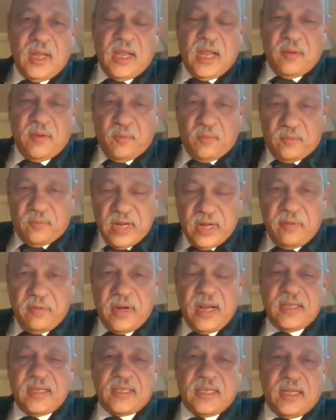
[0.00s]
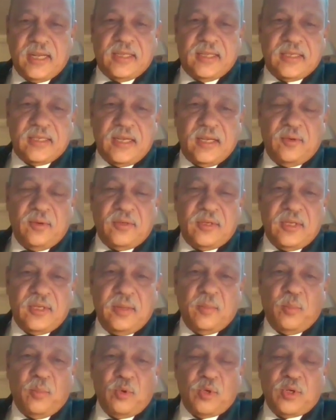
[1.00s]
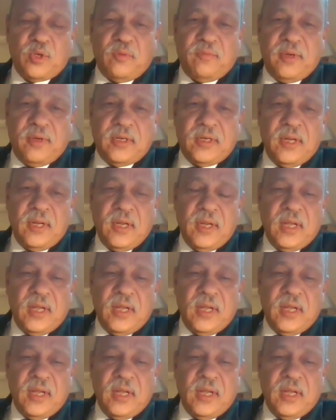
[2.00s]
And whenever I said this, you see most of it